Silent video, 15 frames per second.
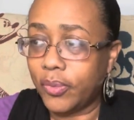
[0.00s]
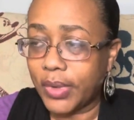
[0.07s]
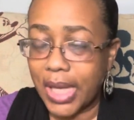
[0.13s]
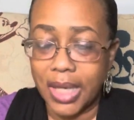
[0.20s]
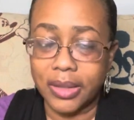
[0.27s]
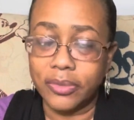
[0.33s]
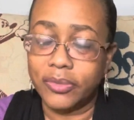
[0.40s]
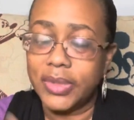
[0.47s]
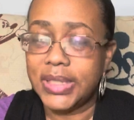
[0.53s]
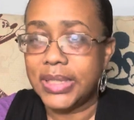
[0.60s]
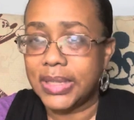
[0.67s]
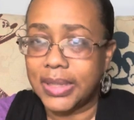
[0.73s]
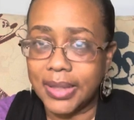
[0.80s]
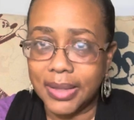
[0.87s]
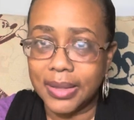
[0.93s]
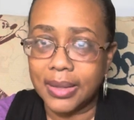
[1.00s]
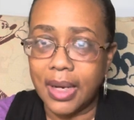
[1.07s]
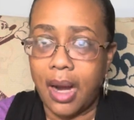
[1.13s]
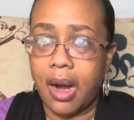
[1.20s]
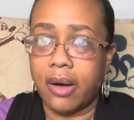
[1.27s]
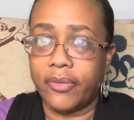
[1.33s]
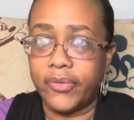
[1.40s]
kind of redid
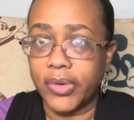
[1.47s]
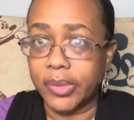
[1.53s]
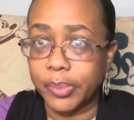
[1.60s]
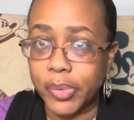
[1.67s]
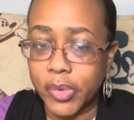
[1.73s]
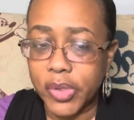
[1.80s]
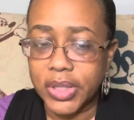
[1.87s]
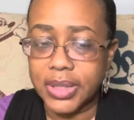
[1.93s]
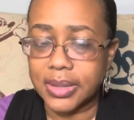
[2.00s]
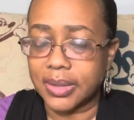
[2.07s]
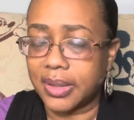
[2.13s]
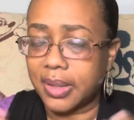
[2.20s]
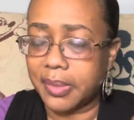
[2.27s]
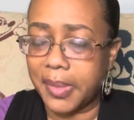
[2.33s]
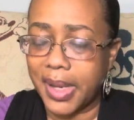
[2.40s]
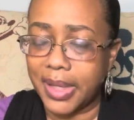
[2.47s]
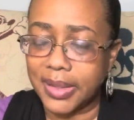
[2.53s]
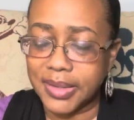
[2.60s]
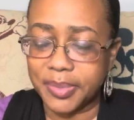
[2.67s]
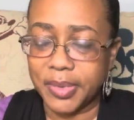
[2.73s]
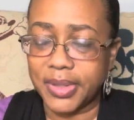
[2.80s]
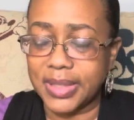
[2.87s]
our front porch so that my
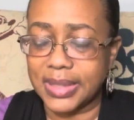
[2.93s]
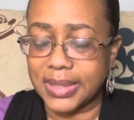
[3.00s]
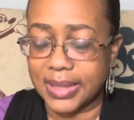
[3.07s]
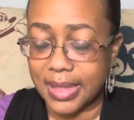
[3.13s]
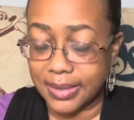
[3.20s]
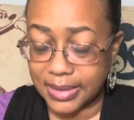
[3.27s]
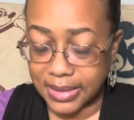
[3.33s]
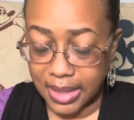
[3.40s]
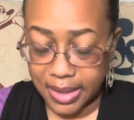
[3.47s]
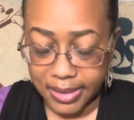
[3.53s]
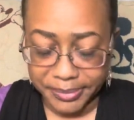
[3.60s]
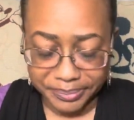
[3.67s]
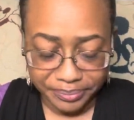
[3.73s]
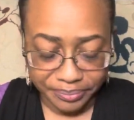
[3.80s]
husband could sit outside.